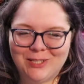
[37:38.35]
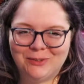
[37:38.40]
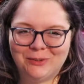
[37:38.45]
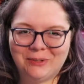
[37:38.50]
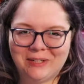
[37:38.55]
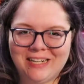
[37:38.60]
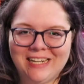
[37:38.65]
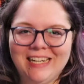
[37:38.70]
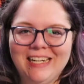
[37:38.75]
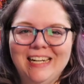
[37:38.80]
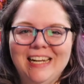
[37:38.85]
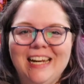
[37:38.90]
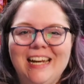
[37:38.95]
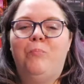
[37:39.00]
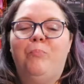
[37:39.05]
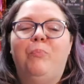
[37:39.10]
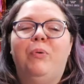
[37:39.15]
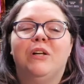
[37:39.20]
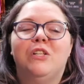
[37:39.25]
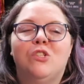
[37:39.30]
to read,
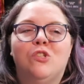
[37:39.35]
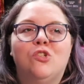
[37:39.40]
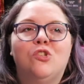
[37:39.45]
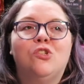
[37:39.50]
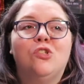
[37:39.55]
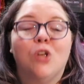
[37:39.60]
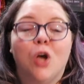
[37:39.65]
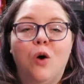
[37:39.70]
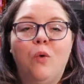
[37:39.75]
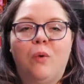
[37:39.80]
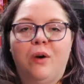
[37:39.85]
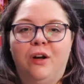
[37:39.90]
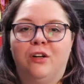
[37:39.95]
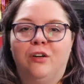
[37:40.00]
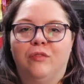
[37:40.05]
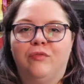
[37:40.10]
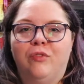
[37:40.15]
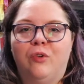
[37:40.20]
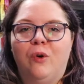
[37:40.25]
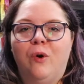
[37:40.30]
but so
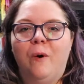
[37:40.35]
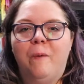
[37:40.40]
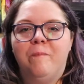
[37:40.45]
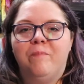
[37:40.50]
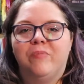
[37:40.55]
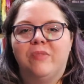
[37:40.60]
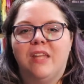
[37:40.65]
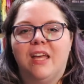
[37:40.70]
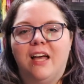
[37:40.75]
wonderful.